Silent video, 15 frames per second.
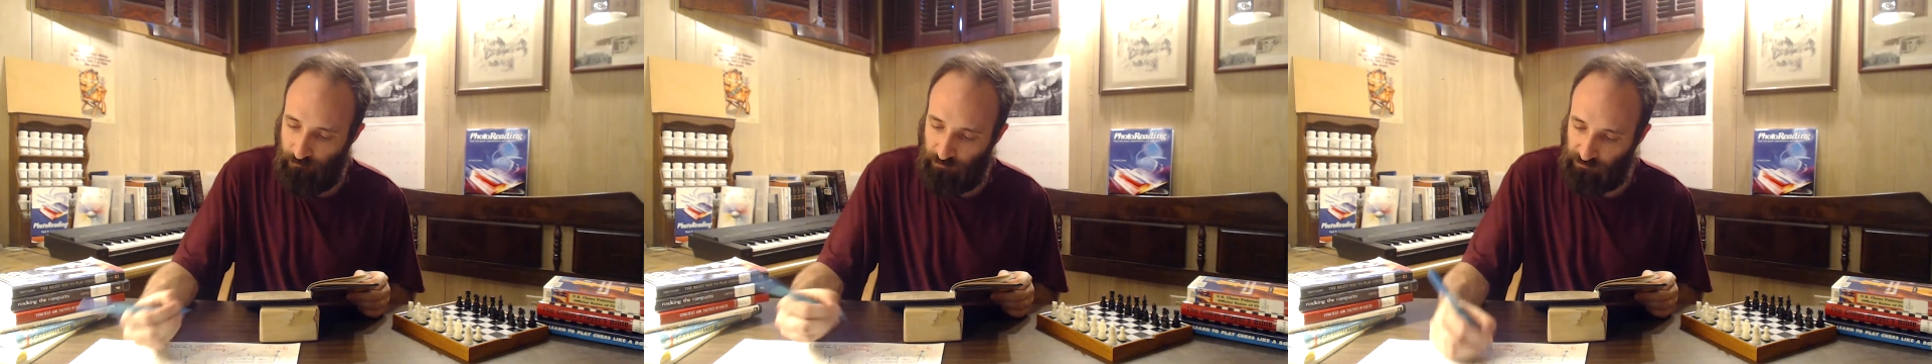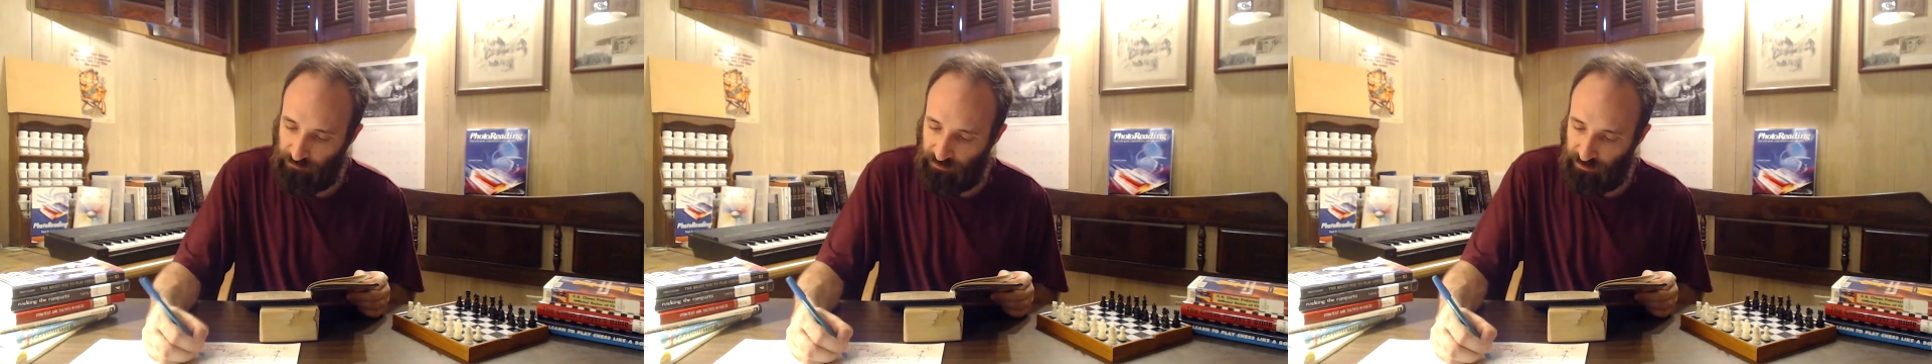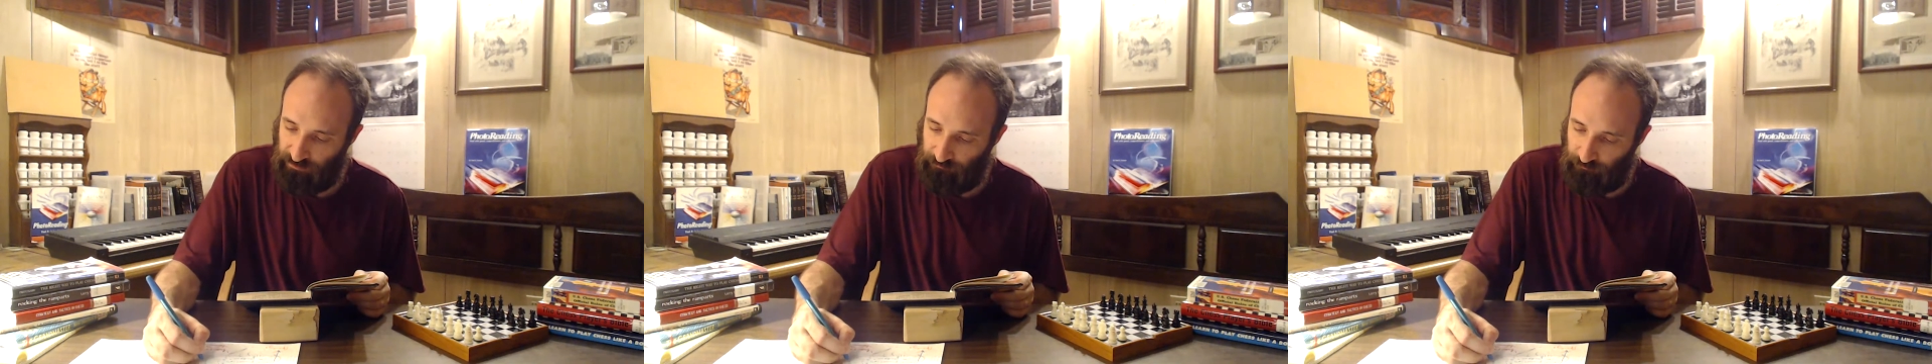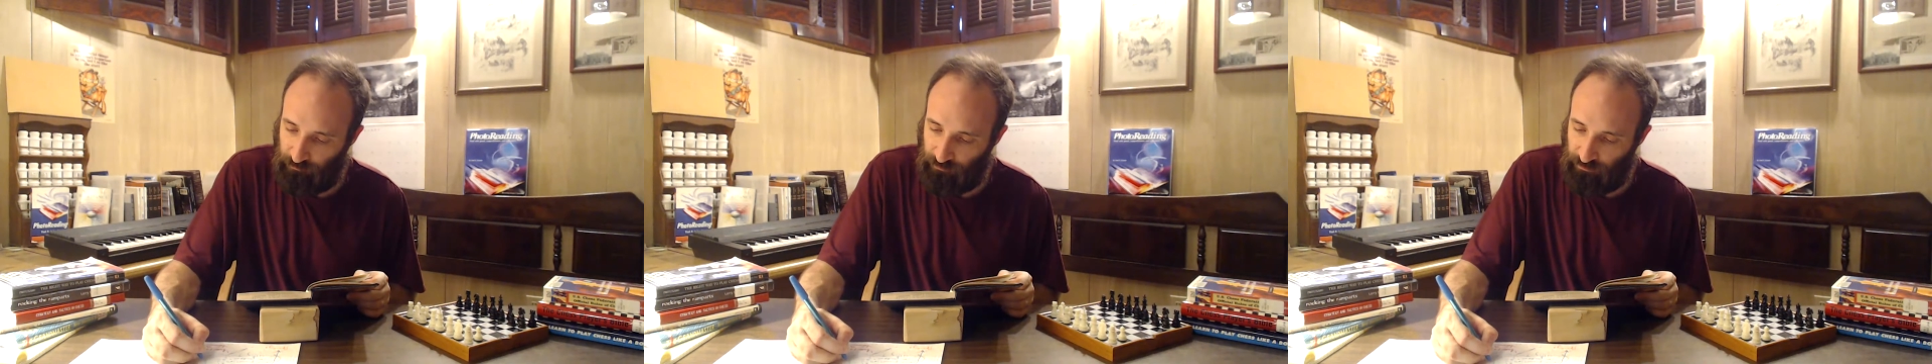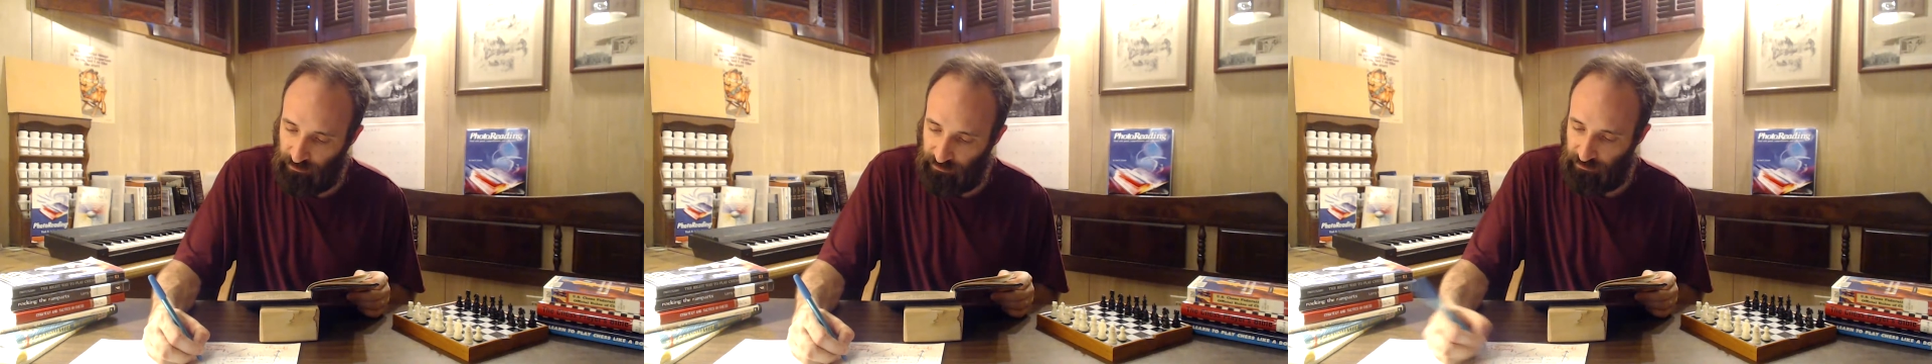Stuff
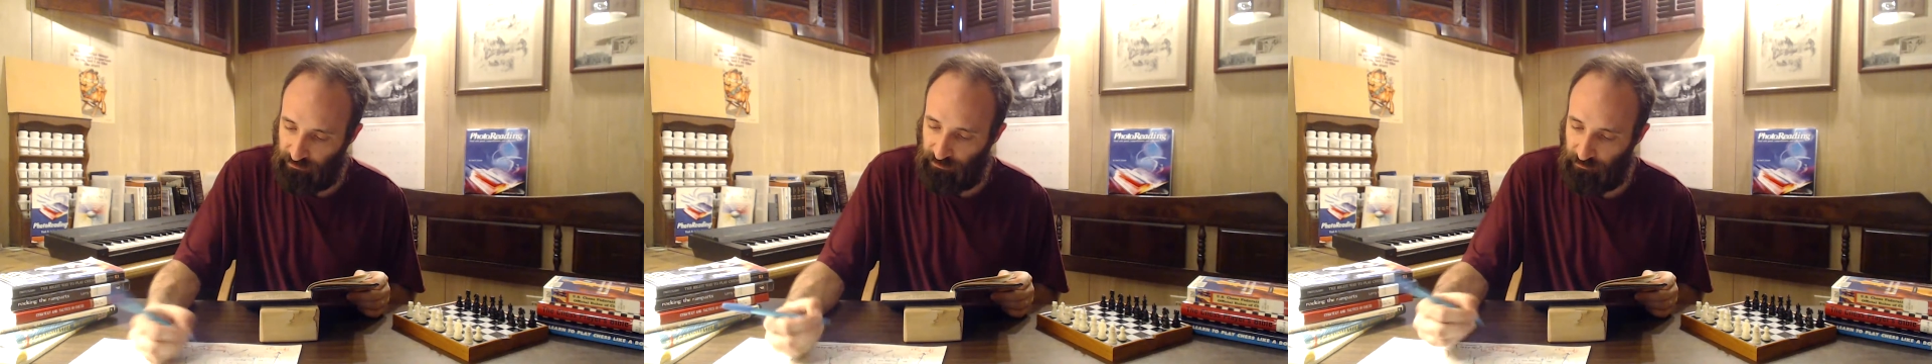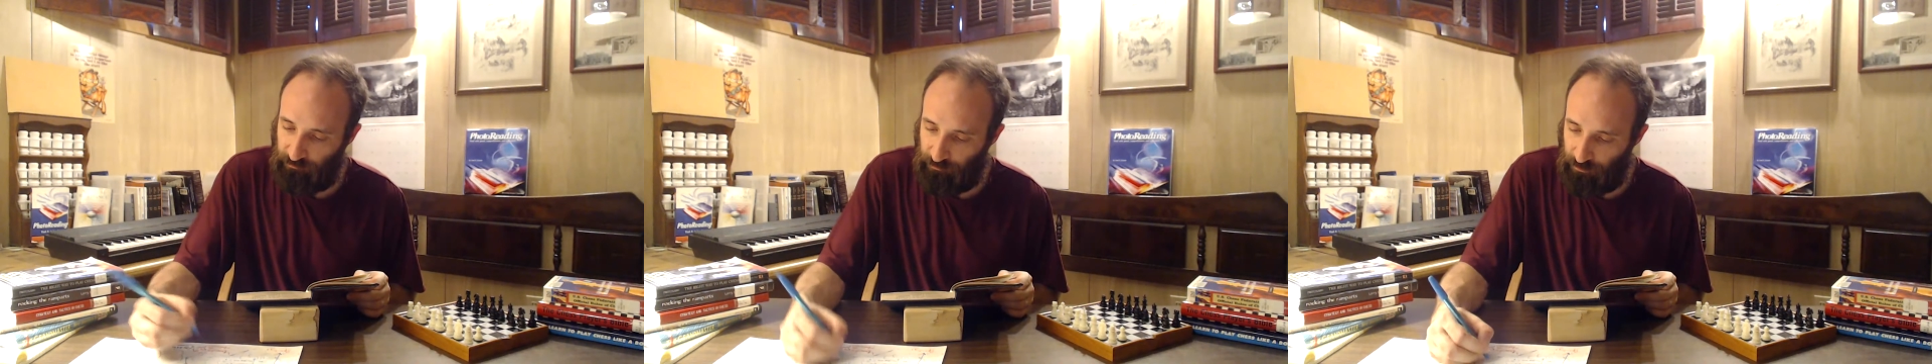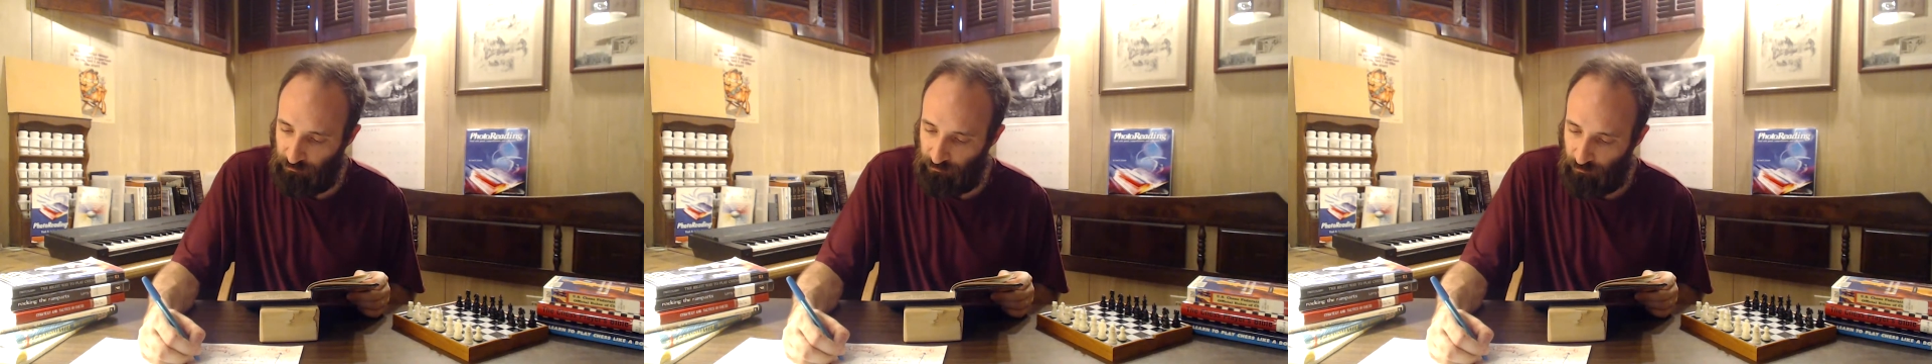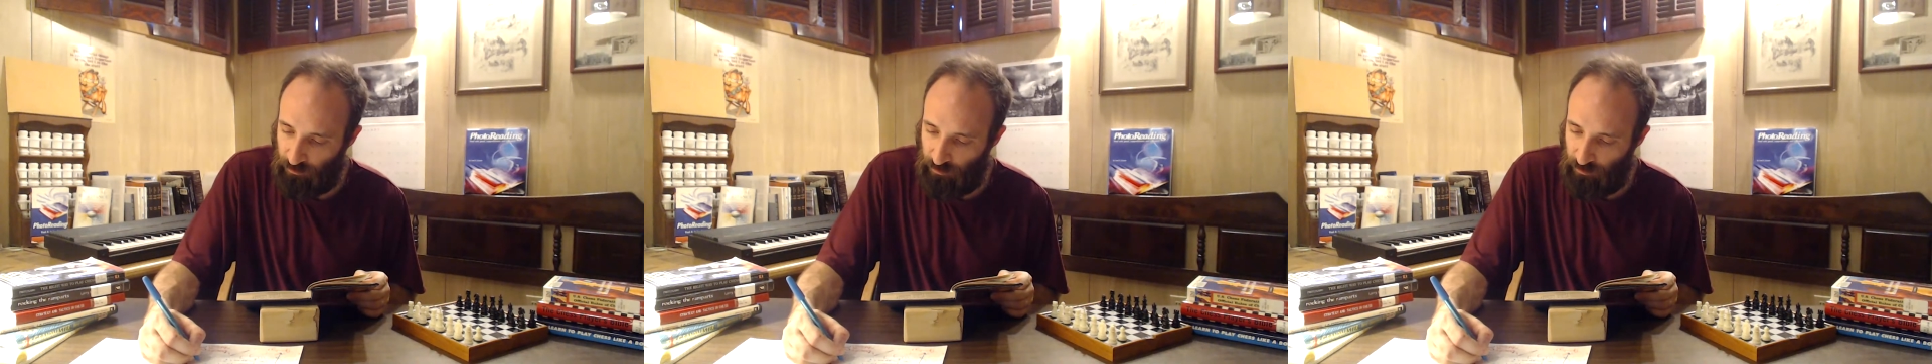that'll help you.